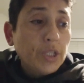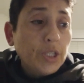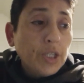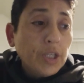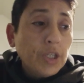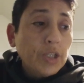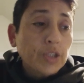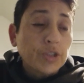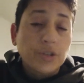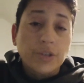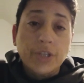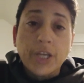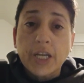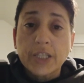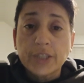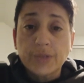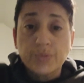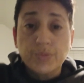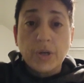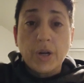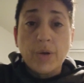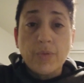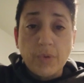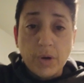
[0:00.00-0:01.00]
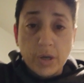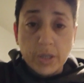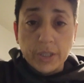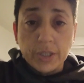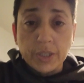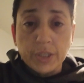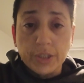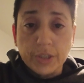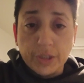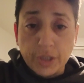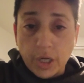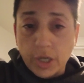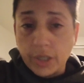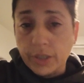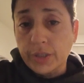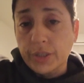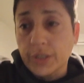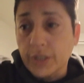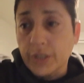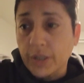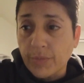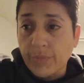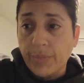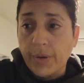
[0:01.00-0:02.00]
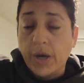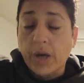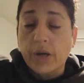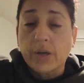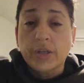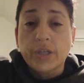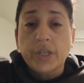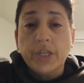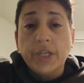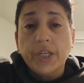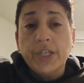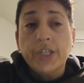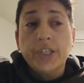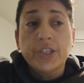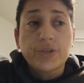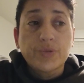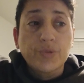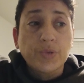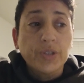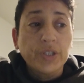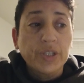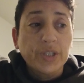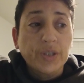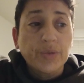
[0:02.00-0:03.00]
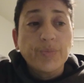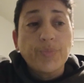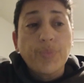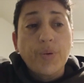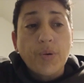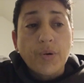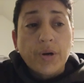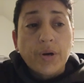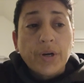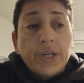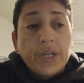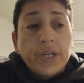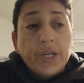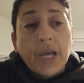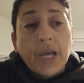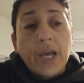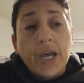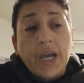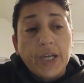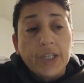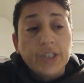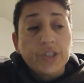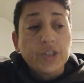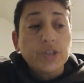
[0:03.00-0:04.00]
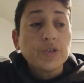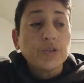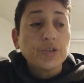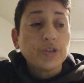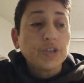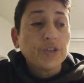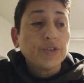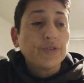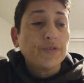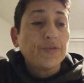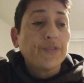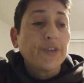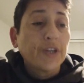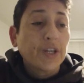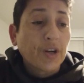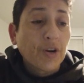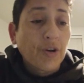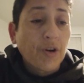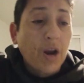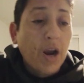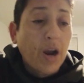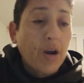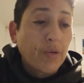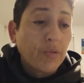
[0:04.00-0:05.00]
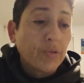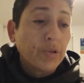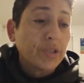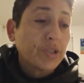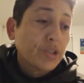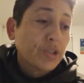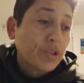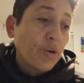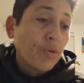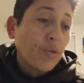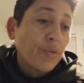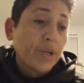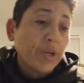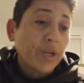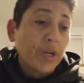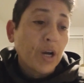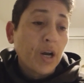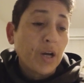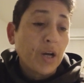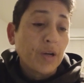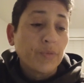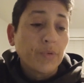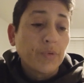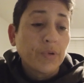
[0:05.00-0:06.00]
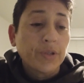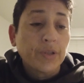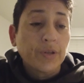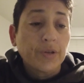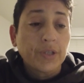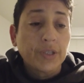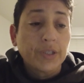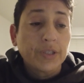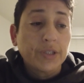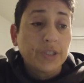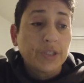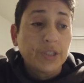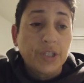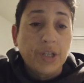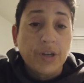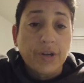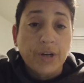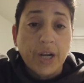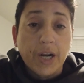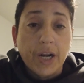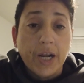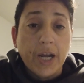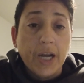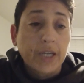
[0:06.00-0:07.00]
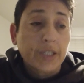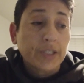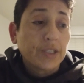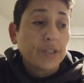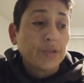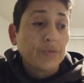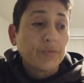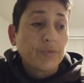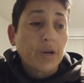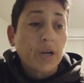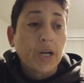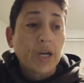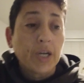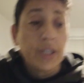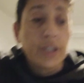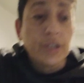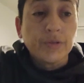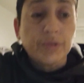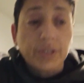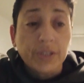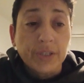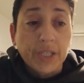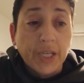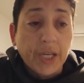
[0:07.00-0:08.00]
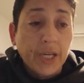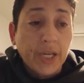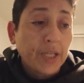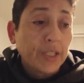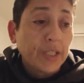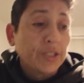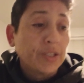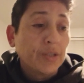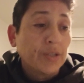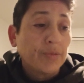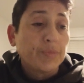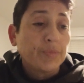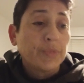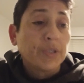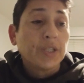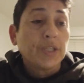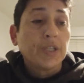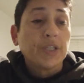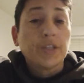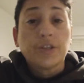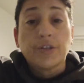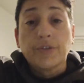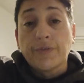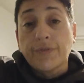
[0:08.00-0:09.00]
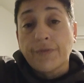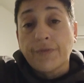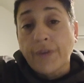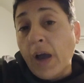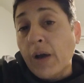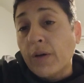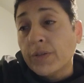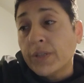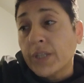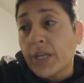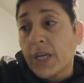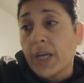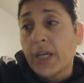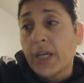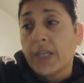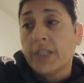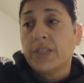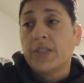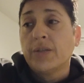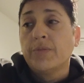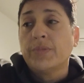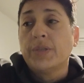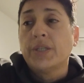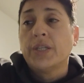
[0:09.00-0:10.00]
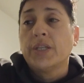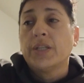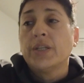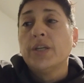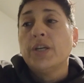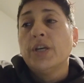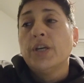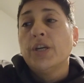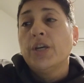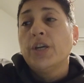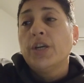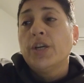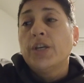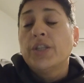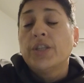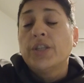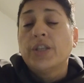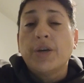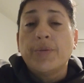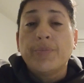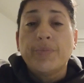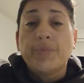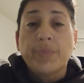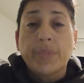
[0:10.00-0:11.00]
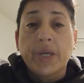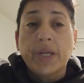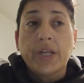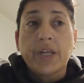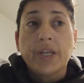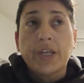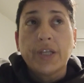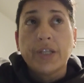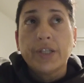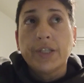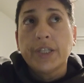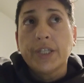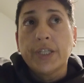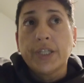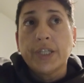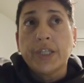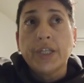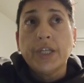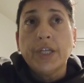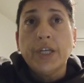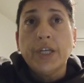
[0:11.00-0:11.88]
So that's what I wanted to talk to you about. It's really important that as soon as you figure out what's going on, whether it's they're not acting right, you think they ate something, you found they ate something, immediately